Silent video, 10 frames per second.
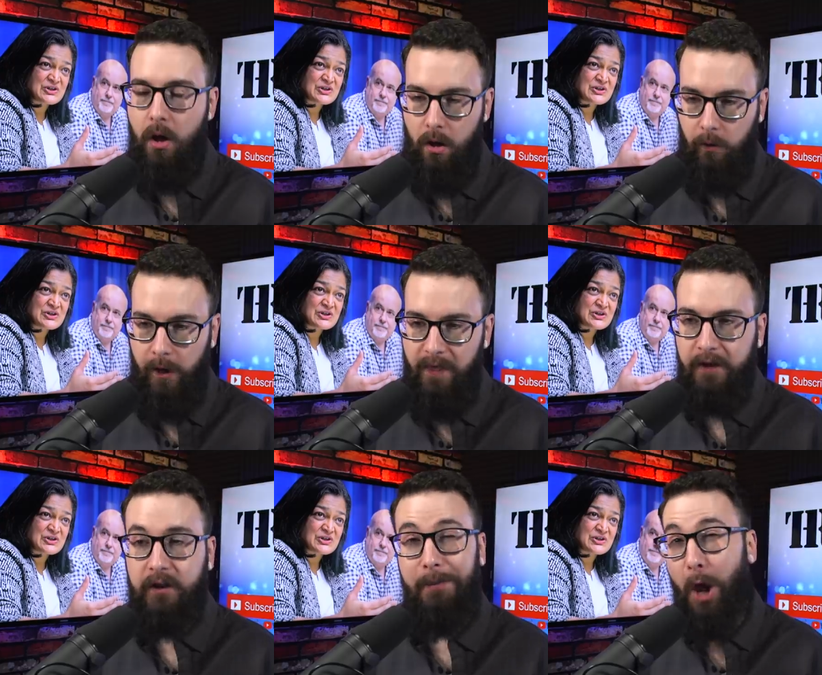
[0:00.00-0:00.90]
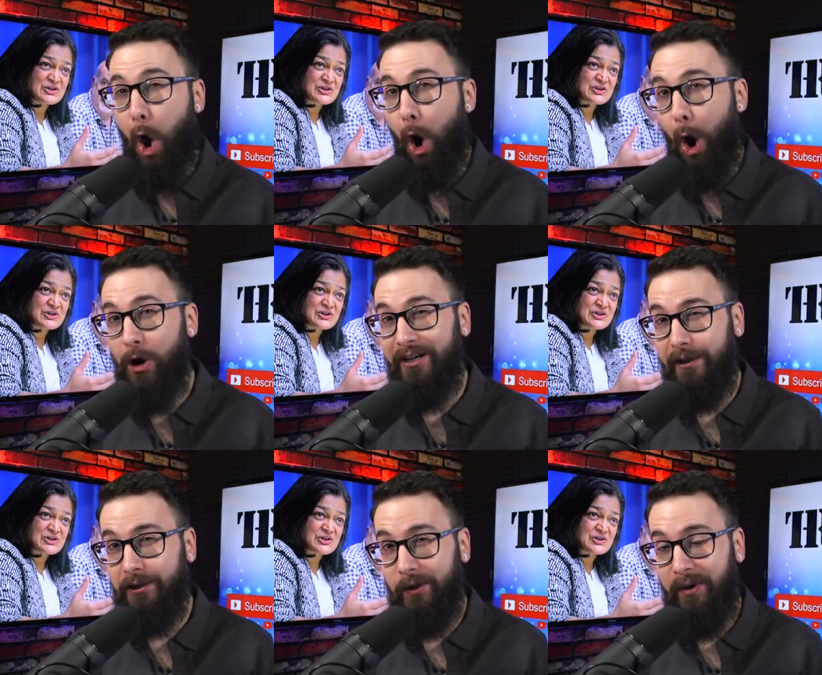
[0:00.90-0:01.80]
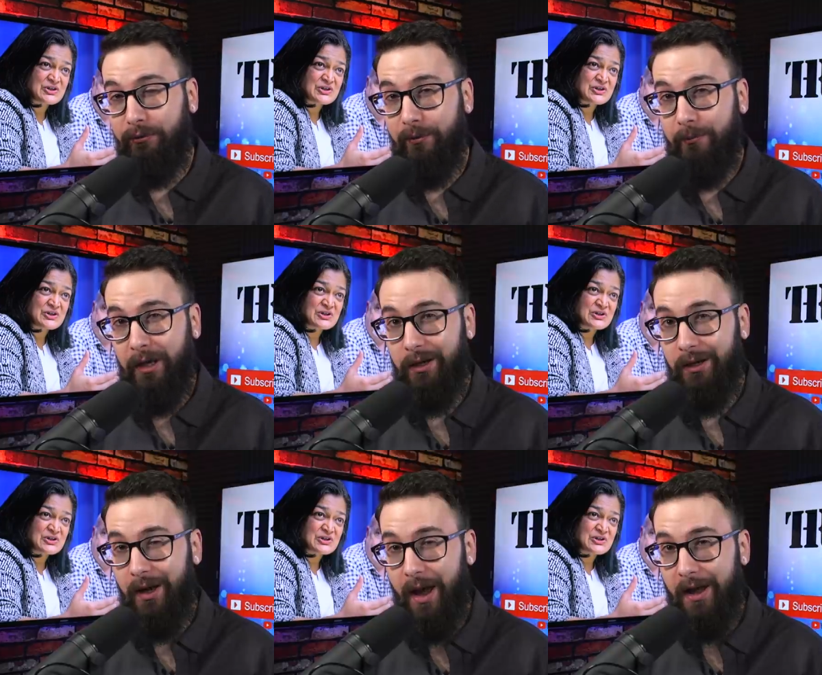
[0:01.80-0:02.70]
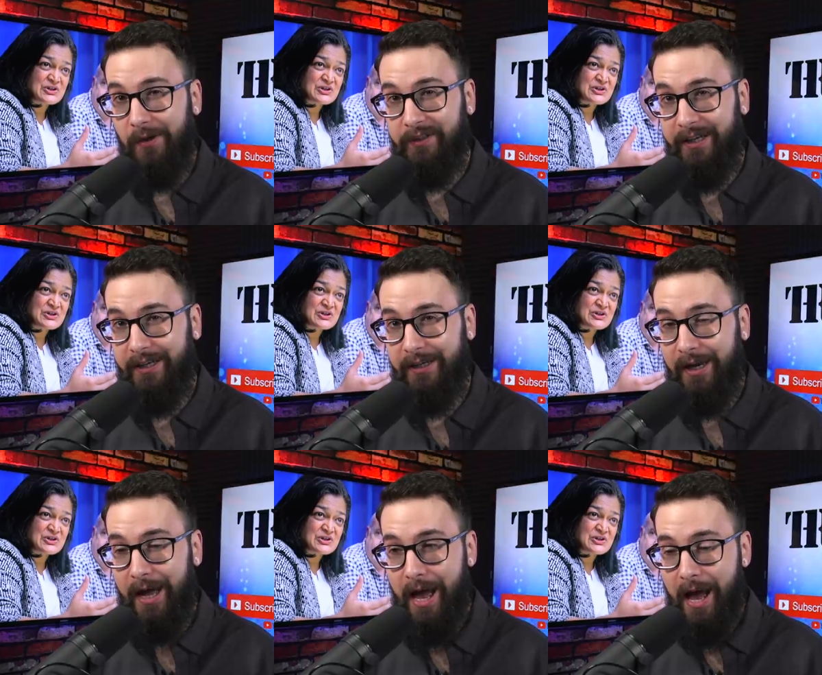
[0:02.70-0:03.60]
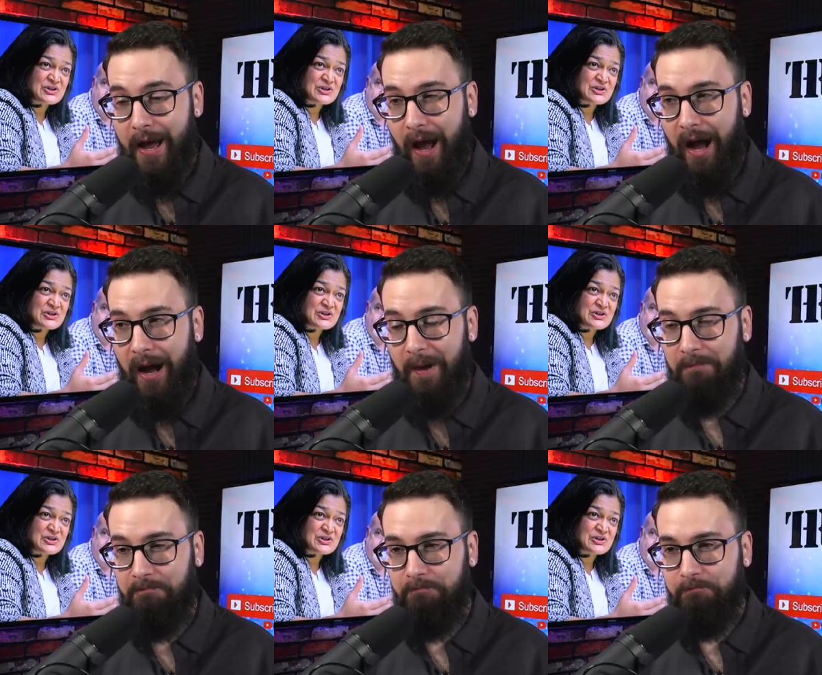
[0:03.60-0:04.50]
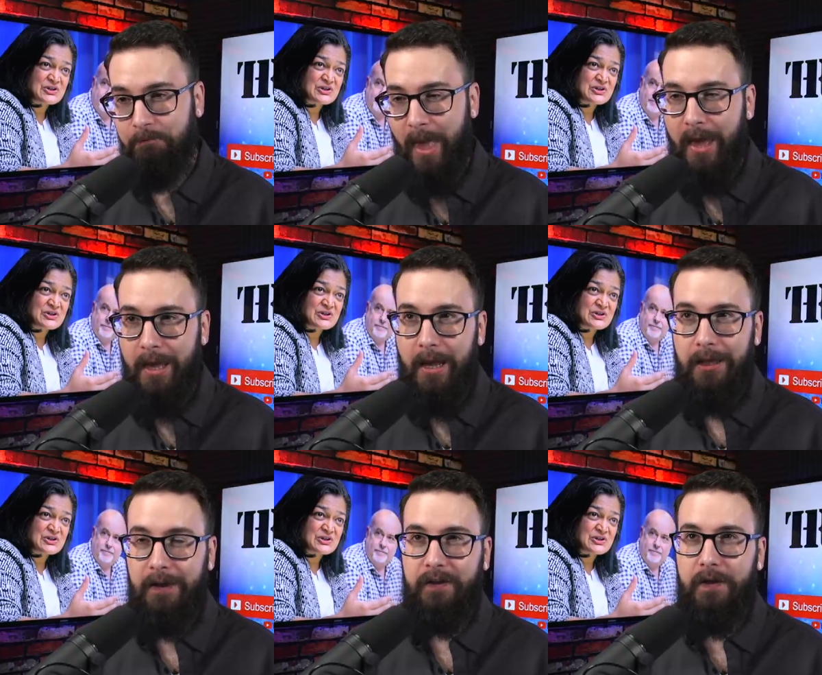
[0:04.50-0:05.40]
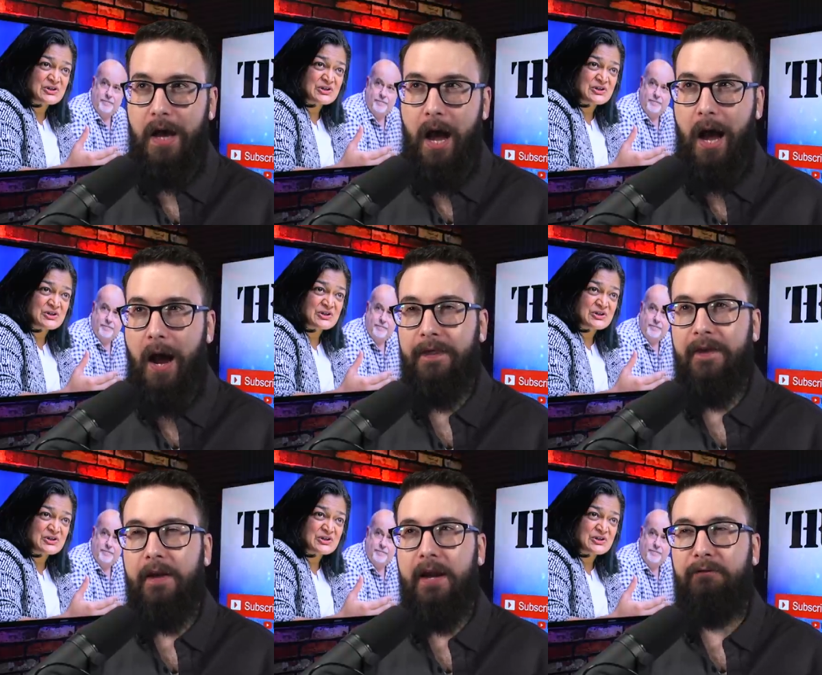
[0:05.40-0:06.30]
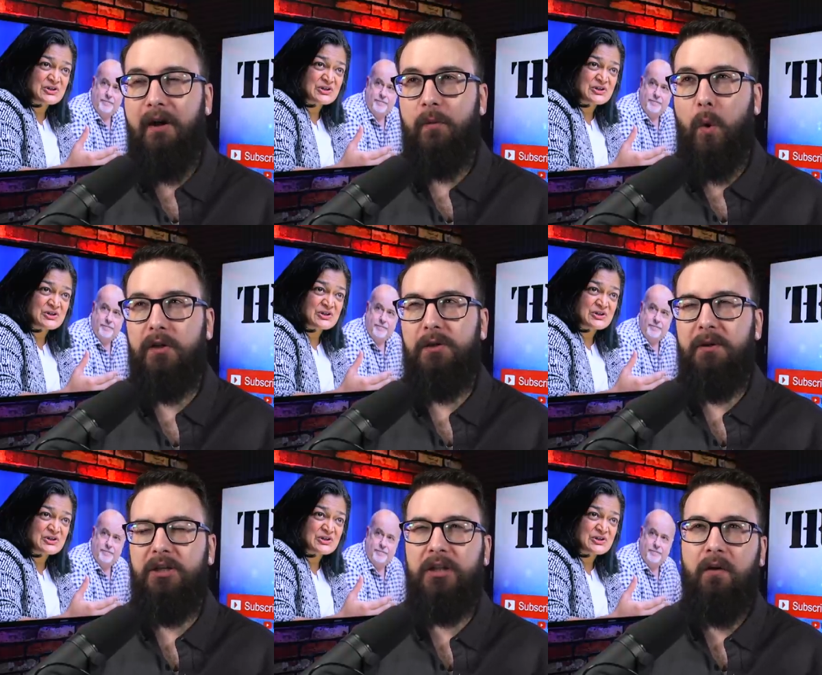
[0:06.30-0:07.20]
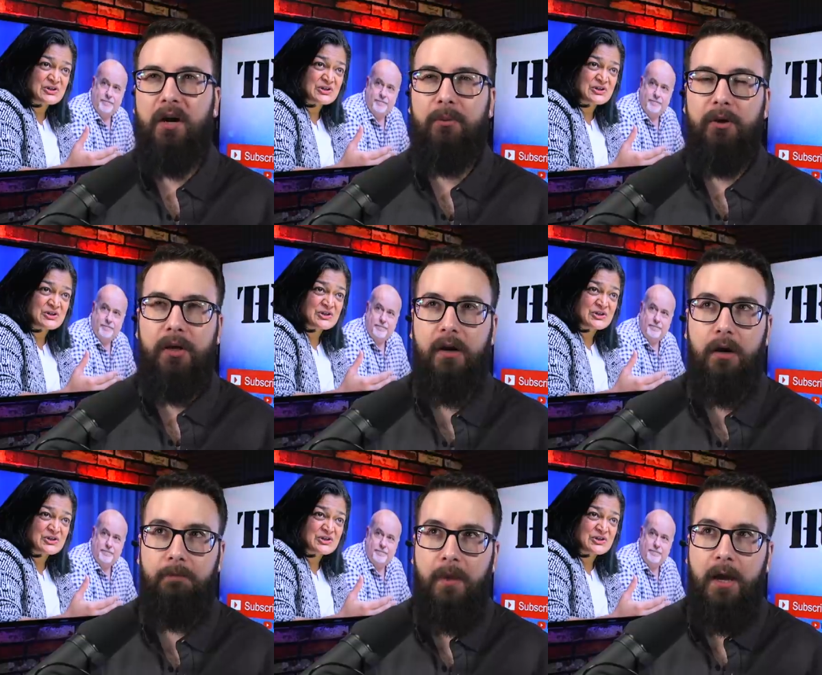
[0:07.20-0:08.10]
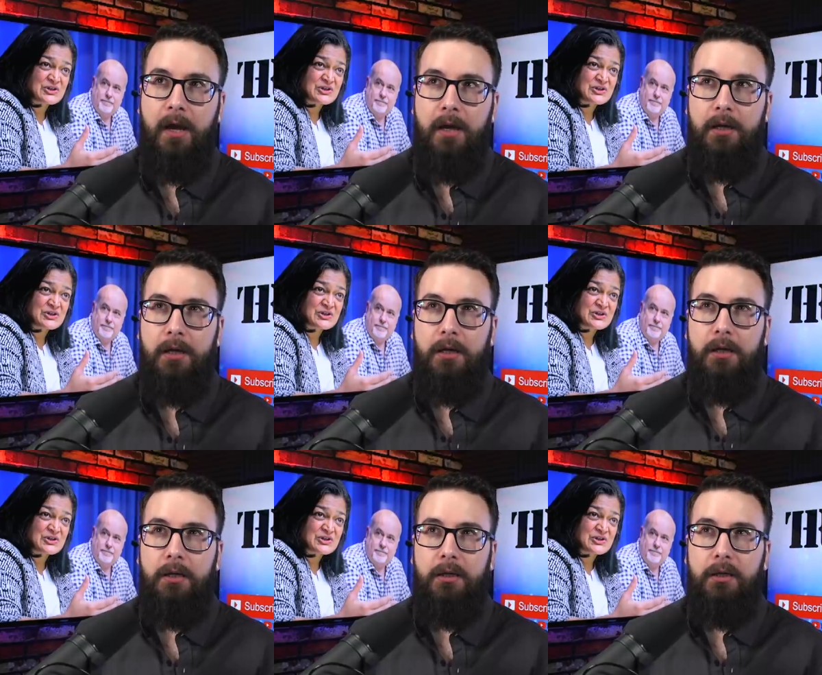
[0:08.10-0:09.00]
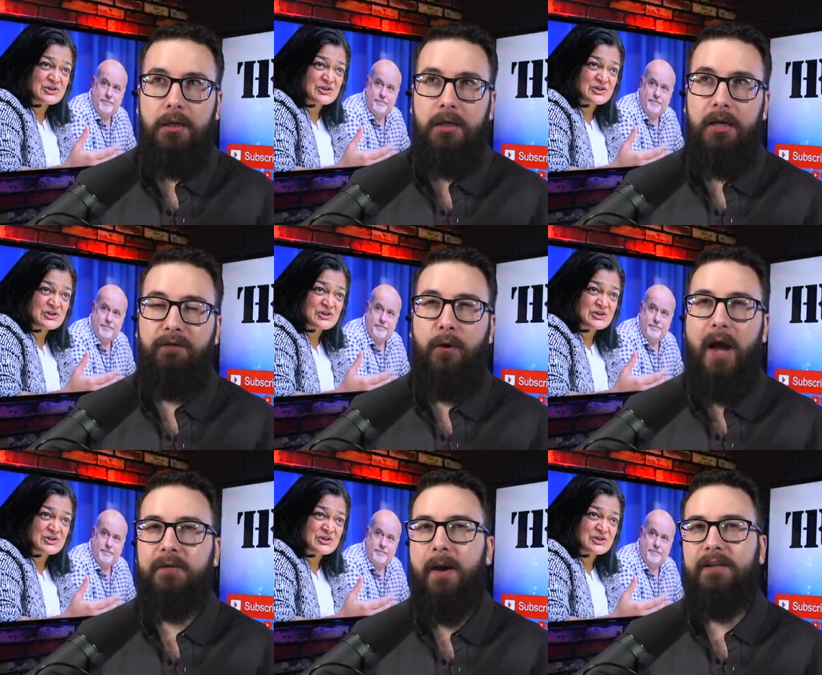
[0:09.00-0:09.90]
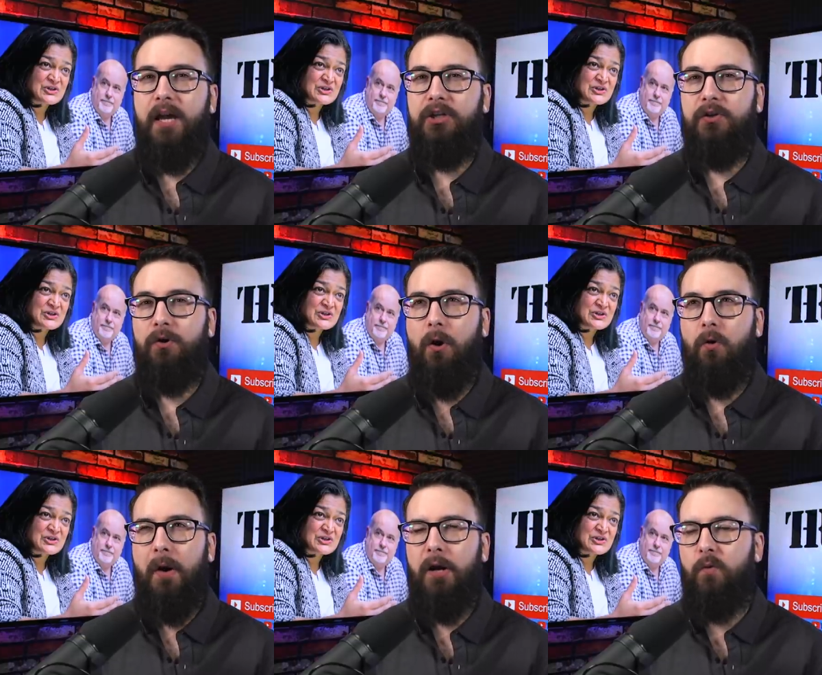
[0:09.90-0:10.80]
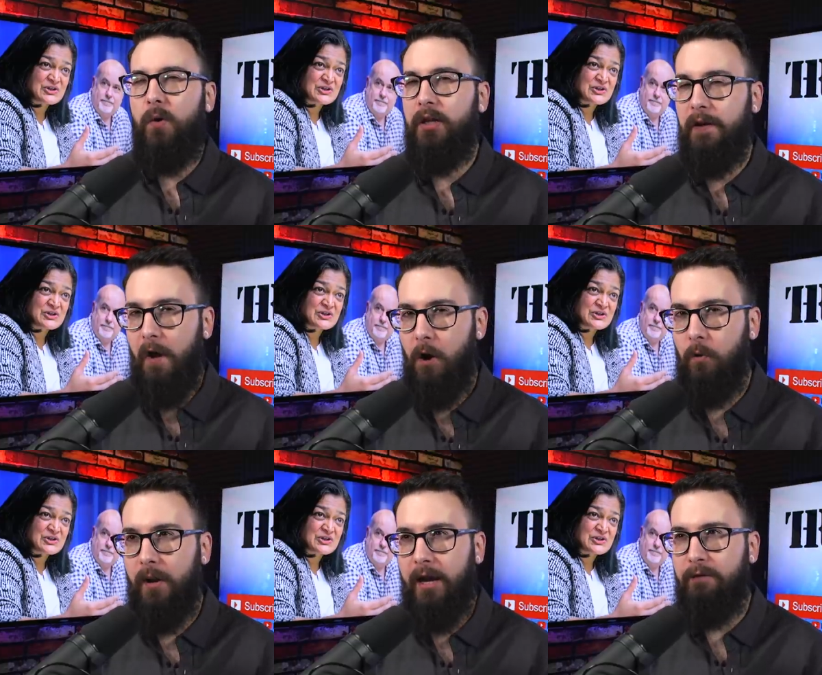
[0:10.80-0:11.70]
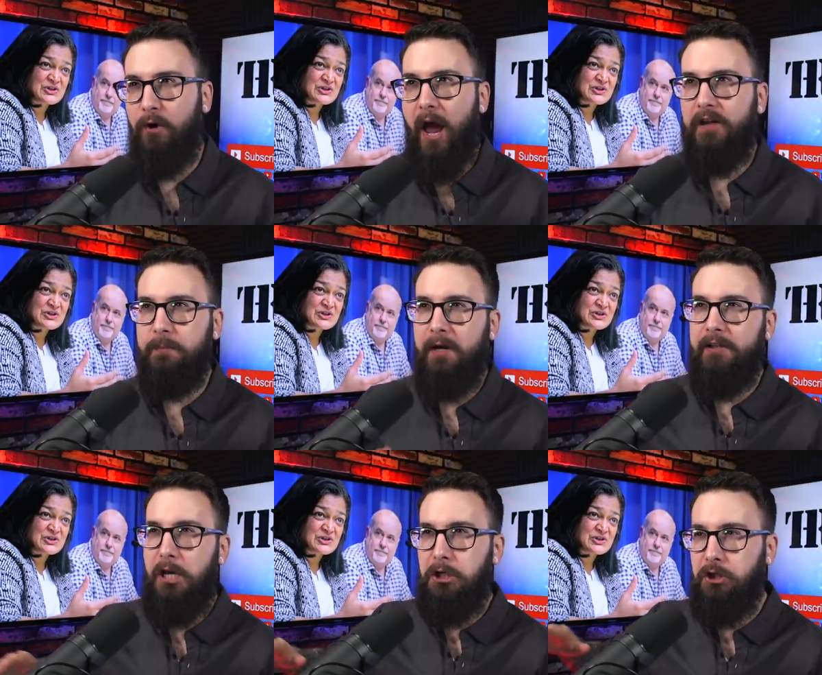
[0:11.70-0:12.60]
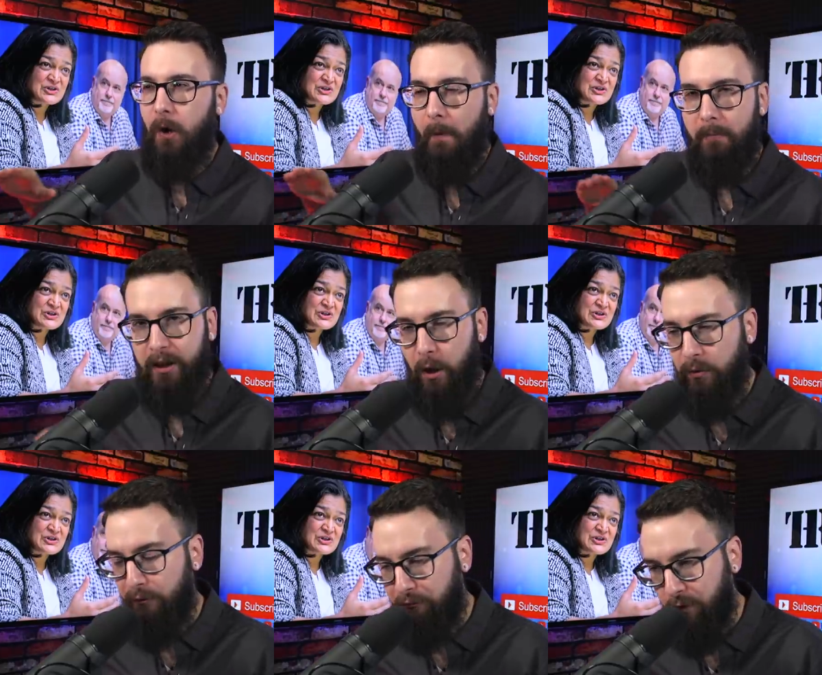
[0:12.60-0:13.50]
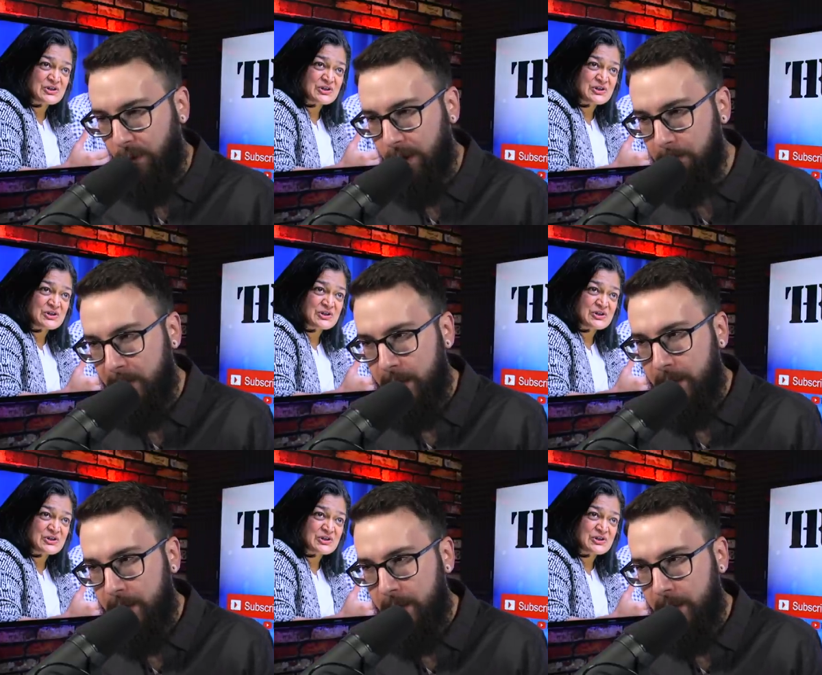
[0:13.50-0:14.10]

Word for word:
Speaker 1: Okay, that's going to be a hard disagree from me, A O C. Um, listen, I think that if I'm going to be charitable here, if your expectations are already really low, like if your expectations are below the floor,